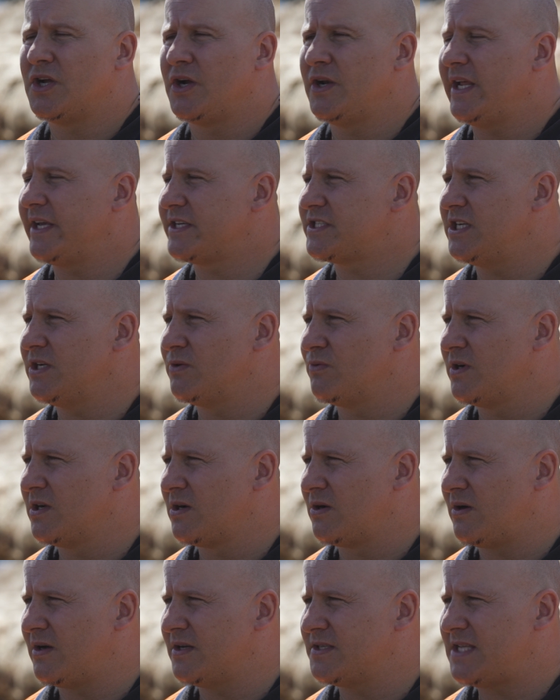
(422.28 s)
don't actually
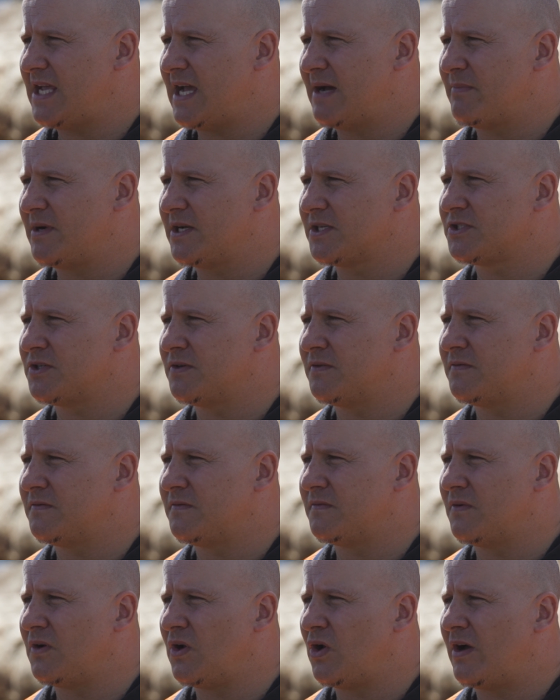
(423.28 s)
realise how much of
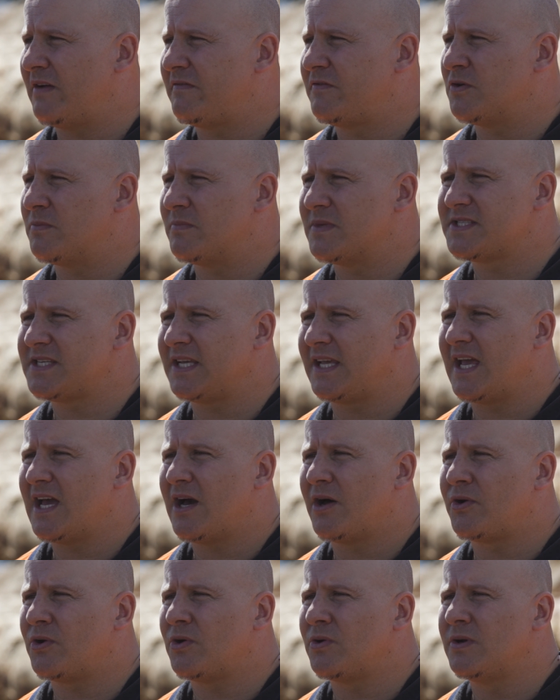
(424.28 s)
life you're missing
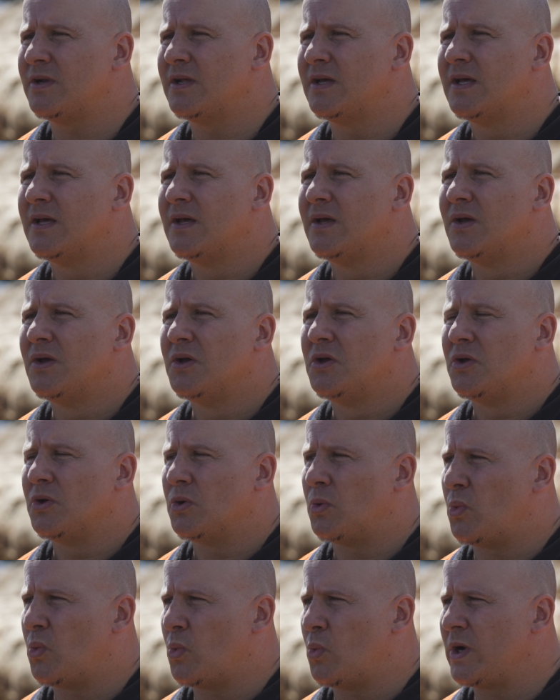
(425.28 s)
out on
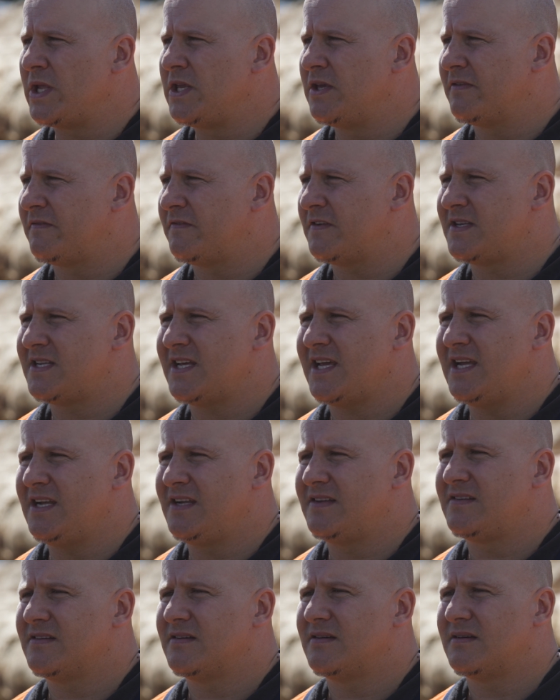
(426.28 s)
when you're
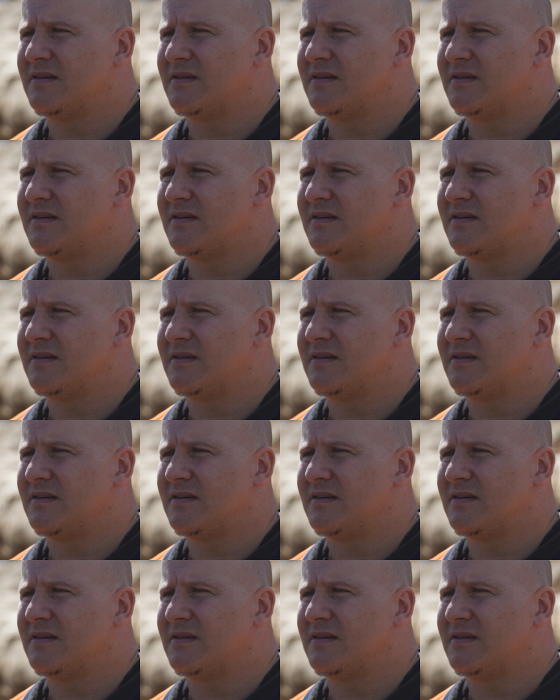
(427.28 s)
fatigued.